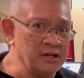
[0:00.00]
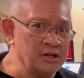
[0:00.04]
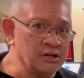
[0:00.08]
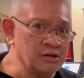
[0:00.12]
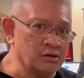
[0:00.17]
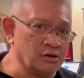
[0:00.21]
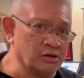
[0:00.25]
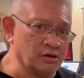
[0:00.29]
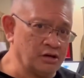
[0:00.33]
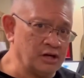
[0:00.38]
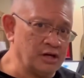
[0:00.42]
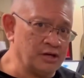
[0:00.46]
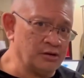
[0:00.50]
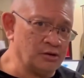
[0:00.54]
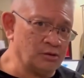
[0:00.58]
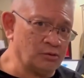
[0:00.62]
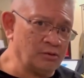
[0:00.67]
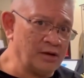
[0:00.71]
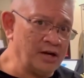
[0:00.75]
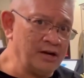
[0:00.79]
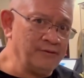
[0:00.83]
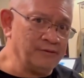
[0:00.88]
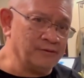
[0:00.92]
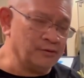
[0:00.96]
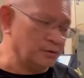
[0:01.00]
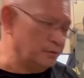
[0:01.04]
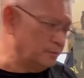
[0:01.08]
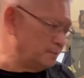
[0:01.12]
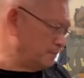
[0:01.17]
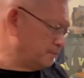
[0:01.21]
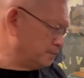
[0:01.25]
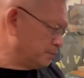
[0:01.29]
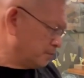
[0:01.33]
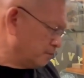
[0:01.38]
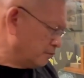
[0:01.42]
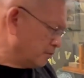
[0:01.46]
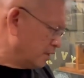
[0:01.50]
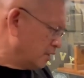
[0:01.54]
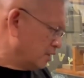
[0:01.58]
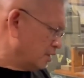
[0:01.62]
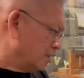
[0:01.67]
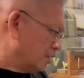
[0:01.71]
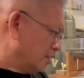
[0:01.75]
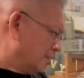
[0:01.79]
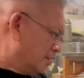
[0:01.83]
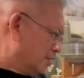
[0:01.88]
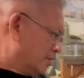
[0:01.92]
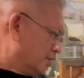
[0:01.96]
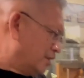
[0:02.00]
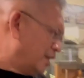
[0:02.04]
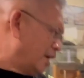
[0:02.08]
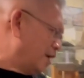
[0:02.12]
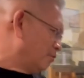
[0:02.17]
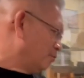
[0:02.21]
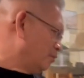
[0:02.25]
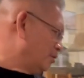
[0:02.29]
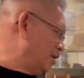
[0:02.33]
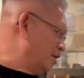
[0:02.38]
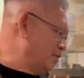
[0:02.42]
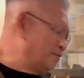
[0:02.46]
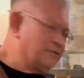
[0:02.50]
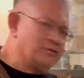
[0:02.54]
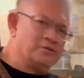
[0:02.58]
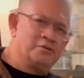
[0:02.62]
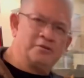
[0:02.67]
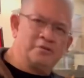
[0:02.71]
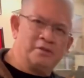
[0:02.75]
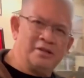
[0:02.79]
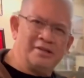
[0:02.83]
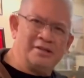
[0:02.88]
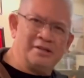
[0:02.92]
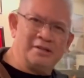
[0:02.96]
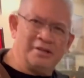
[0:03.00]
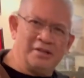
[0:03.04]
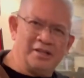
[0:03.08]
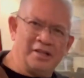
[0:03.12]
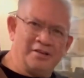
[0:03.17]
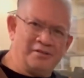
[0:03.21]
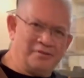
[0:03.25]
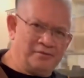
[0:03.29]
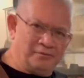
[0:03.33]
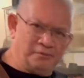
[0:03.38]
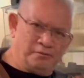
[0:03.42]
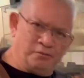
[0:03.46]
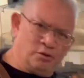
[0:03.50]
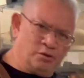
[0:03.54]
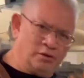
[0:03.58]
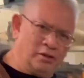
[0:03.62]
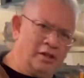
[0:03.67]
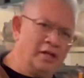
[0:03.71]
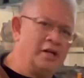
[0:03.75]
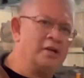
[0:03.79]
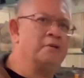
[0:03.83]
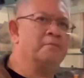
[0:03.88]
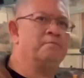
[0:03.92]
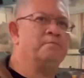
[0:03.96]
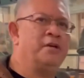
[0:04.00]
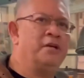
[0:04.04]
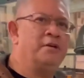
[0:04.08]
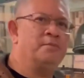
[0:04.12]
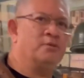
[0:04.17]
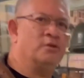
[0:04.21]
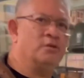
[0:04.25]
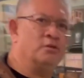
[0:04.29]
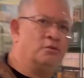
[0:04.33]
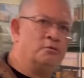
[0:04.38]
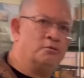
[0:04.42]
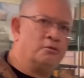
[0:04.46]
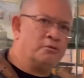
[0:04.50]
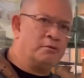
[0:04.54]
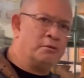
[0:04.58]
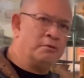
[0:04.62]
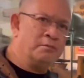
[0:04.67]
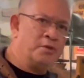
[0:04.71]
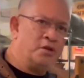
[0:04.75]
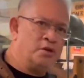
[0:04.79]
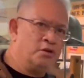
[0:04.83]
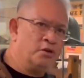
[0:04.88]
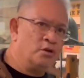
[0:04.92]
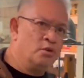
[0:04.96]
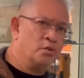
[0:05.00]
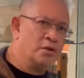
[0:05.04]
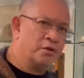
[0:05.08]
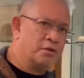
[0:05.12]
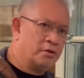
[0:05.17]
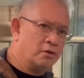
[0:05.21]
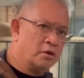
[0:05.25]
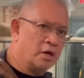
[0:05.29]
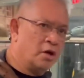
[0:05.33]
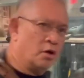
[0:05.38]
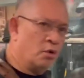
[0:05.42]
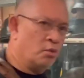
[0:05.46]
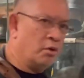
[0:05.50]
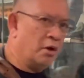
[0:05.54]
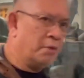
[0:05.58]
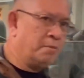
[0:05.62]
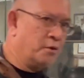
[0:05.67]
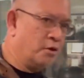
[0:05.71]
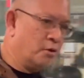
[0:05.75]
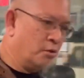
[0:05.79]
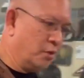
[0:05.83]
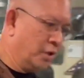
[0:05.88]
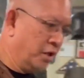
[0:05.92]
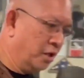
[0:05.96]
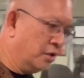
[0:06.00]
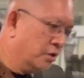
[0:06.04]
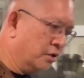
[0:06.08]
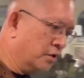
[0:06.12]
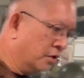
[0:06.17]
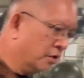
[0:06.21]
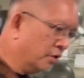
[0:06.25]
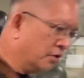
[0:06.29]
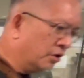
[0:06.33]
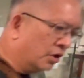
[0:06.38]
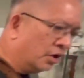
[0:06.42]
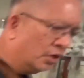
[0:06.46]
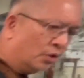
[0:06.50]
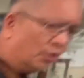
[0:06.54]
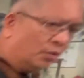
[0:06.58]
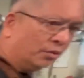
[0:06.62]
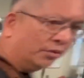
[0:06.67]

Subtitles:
Carcano rifle. That rifle, for a lot of people who are familiar with weaponry, know